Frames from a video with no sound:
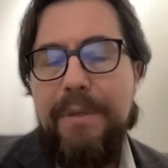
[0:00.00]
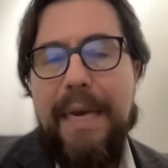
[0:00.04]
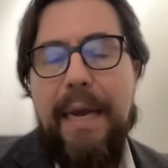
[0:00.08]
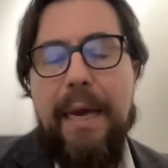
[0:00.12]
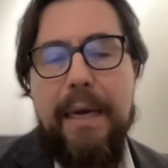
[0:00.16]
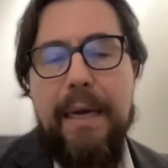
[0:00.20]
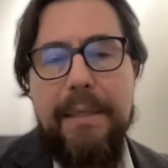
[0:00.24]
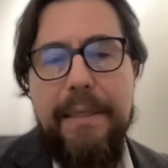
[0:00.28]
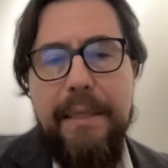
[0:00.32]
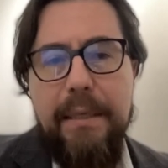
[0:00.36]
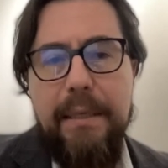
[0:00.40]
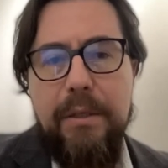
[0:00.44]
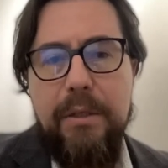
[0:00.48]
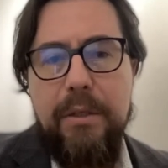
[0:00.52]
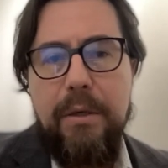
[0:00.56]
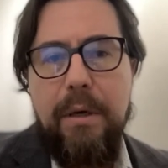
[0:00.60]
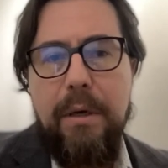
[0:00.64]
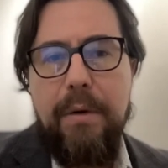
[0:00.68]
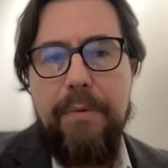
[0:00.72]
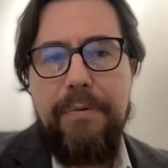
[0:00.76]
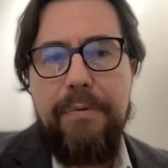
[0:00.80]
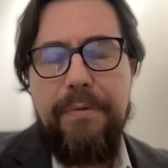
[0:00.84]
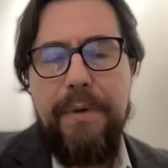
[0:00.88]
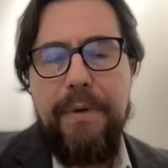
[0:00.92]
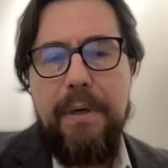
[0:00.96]
access
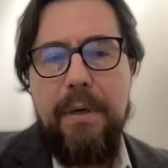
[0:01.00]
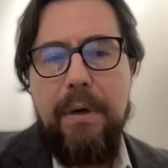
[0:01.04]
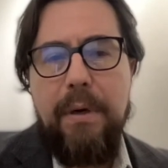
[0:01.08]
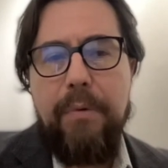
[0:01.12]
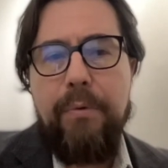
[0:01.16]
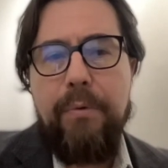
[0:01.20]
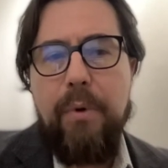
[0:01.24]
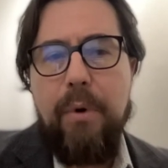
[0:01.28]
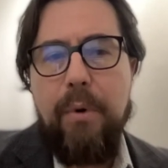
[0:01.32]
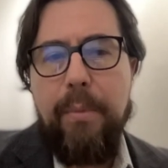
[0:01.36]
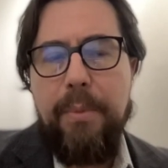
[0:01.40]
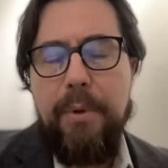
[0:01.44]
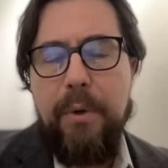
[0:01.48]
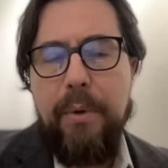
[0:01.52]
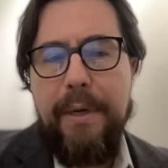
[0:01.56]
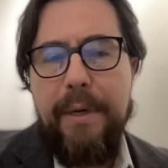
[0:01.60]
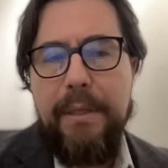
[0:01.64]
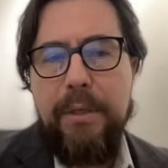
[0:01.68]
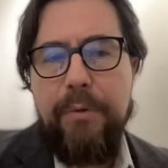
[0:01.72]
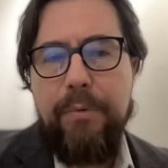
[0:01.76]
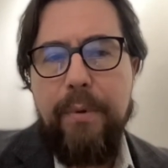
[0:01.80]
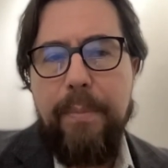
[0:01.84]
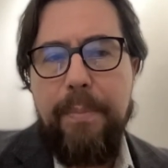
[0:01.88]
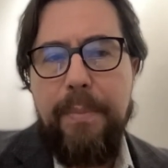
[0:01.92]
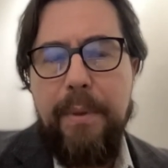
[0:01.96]
of
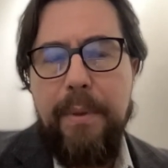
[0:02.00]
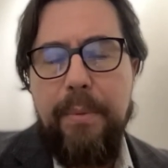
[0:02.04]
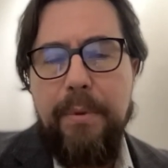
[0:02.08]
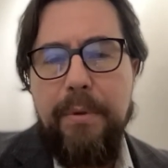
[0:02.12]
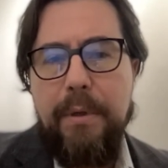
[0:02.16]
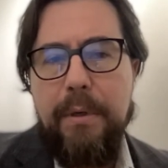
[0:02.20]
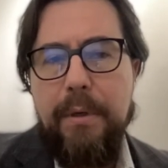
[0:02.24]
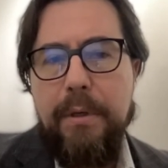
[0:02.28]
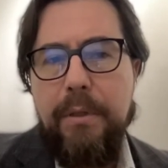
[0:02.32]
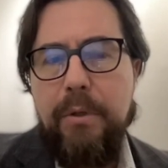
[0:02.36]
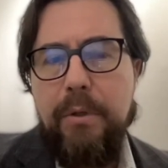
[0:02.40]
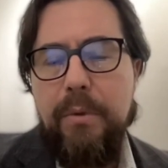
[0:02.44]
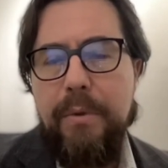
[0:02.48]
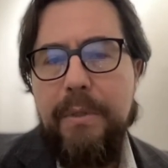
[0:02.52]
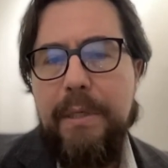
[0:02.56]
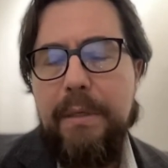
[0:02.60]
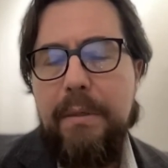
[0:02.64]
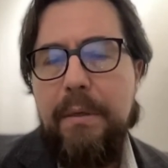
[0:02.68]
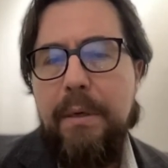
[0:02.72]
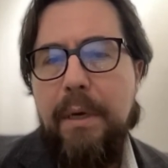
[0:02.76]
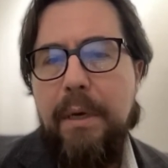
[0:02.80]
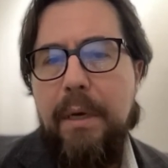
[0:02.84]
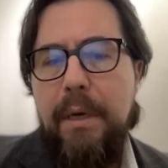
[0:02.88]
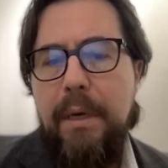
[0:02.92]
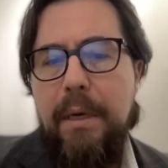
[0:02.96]
opioids for people that are using